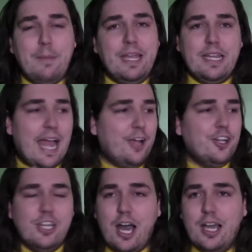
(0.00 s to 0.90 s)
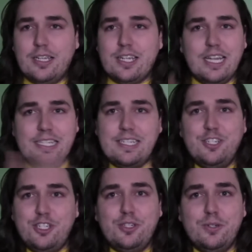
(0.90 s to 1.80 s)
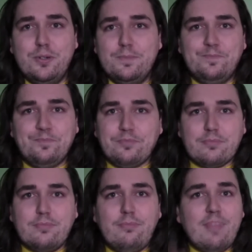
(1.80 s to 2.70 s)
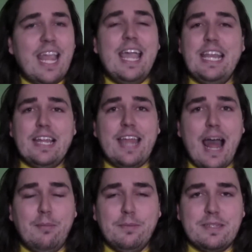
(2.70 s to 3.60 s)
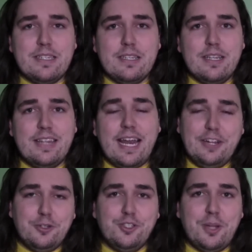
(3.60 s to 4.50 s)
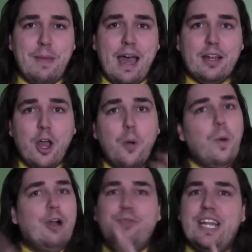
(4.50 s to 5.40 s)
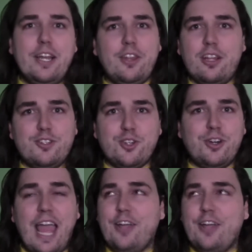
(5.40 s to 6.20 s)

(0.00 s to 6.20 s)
I mean, I could not listen to any of the albums that I told you about while reading another story.